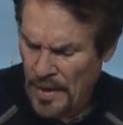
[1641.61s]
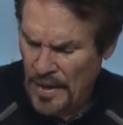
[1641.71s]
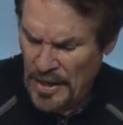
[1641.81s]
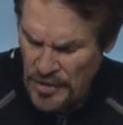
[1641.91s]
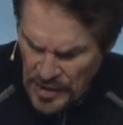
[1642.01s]

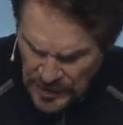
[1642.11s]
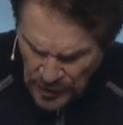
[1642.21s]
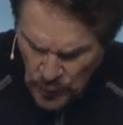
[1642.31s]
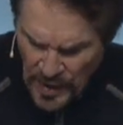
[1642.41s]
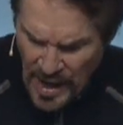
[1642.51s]
In
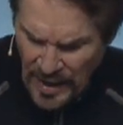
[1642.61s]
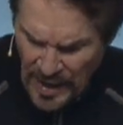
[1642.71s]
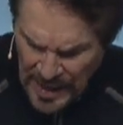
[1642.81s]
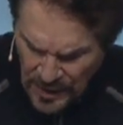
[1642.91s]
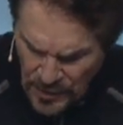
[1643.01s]
Jesus, we're not
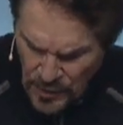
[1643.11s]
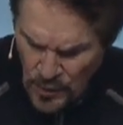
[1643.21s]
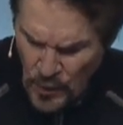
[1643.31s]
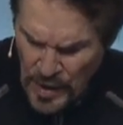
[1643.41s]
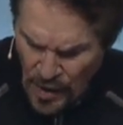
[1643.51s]
like new,
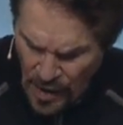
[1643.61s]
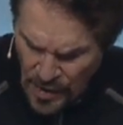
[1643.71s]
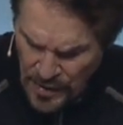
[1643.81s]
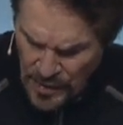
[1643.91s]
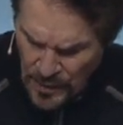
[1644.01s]
we
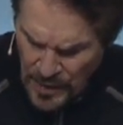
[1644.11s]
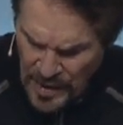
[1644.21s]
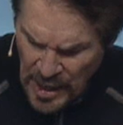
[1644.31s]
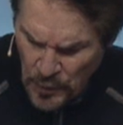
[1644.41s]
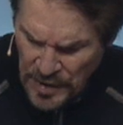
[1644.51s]
are new.
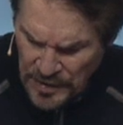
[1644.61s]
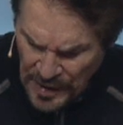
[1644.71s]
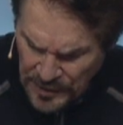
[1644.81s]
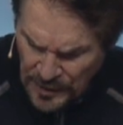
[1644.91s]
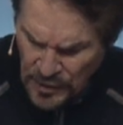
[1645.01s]
It
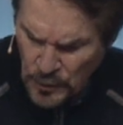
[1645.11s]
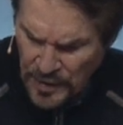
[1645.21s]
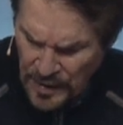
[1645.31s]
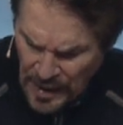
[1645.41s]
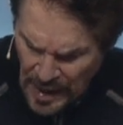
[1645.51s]
resets us
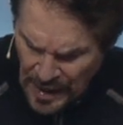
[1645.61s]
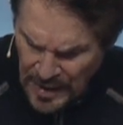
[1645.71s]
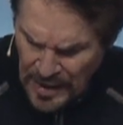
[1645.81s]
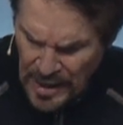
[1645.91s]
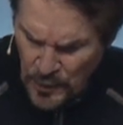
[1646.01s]
with God,
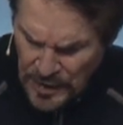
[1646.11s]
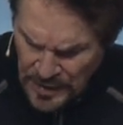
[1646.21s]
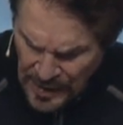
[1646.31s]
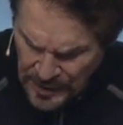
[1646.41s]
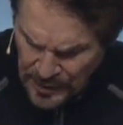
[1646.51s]
it
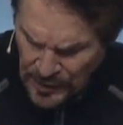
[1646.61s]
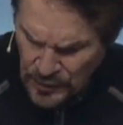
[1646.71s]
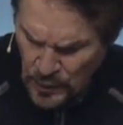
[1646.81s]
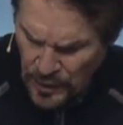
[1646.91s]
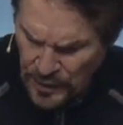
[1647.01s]
resets
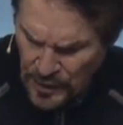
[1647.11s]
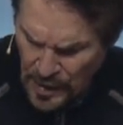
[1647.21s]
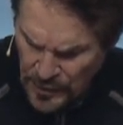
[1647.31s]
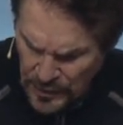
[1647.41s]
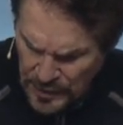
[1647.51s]
us with
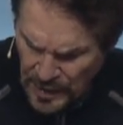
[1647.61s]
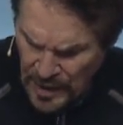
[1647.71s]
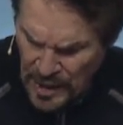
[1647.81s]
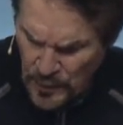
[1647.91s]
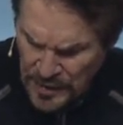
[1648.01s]
others,
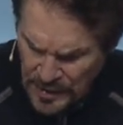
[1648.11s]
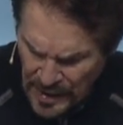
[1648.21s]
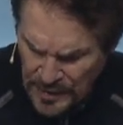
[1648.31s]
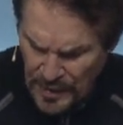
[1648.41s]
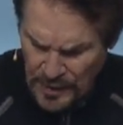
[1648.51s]
it
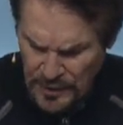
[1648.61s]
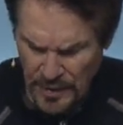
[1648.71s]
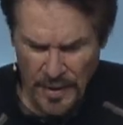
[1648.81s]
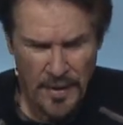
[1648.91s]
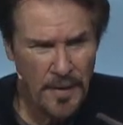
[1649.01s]
resets
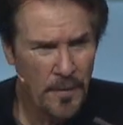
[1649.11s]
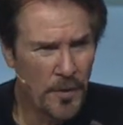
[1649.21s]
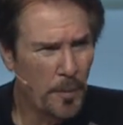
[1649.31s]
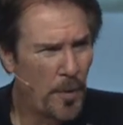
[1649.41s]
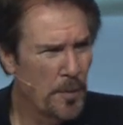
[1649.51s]
us
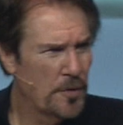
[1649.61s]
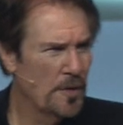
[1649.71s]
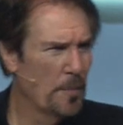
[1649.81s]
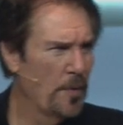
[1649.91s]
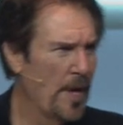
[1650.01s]
with the
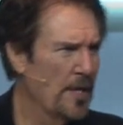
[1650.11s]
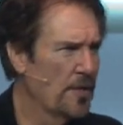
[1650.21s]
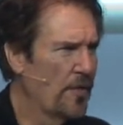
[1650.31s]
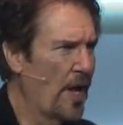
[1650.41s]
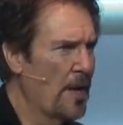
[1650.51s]
purposes and plans
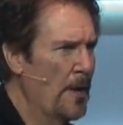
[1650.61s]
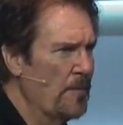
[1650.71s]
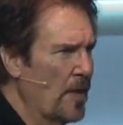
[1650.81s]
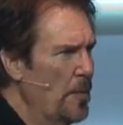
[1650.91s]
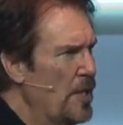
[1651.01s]
of God.
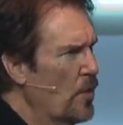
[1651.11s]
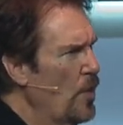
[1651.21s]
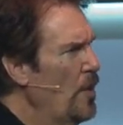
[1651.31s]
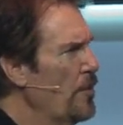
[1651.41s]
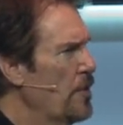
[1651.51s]
Now, let me get
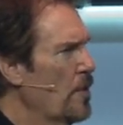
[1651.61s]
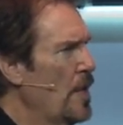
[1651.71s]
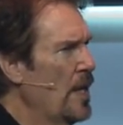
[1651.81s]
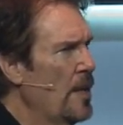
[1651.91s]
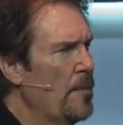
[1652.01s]
real with you.
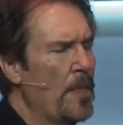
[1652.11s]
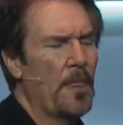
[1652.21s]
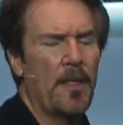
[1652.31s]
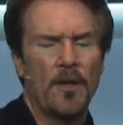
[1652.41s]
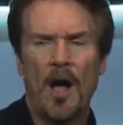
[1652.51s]

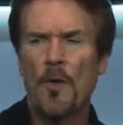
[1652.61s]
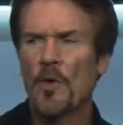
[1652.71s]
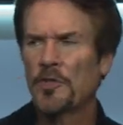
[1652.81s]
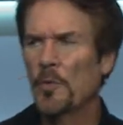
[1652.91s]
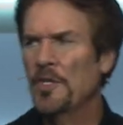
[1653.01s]
God
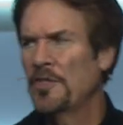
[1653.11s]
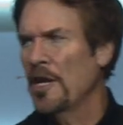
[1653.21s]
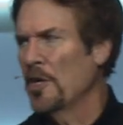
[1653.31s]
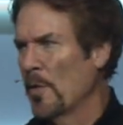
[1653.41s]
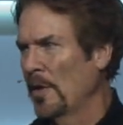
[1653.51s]
wants to
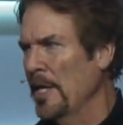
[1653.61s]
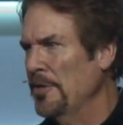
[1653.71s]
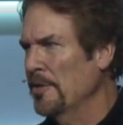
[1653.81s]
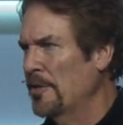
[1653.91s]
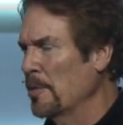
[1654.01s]
reset your
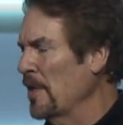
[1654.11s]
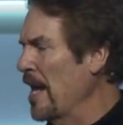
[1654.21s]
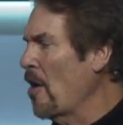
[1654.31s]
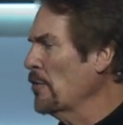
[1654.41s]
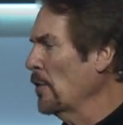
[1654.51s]
relationships.
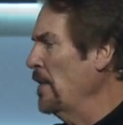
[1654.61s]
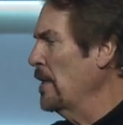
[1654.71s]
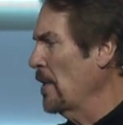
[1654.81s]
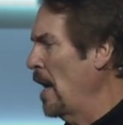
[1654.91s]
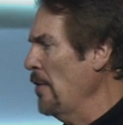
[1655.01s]
It also
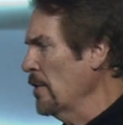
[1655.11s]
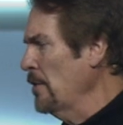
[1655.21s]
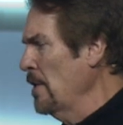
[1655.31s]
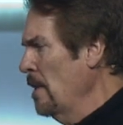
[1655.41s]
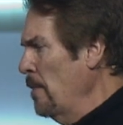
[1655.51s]
takes
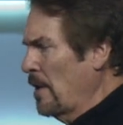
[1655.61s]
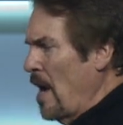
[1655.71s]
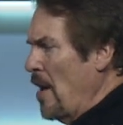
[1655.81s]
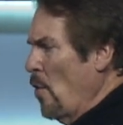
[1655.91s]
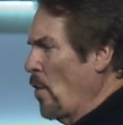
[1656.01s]
others, but
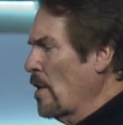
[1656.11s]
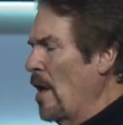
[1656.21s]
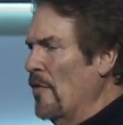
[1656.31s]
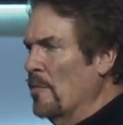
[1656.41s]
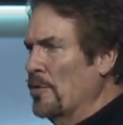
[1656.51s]
God will work
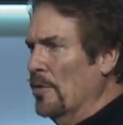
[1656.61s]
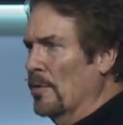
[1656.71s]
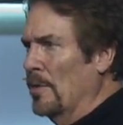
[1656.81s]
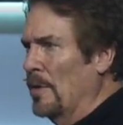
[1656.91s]
on them too.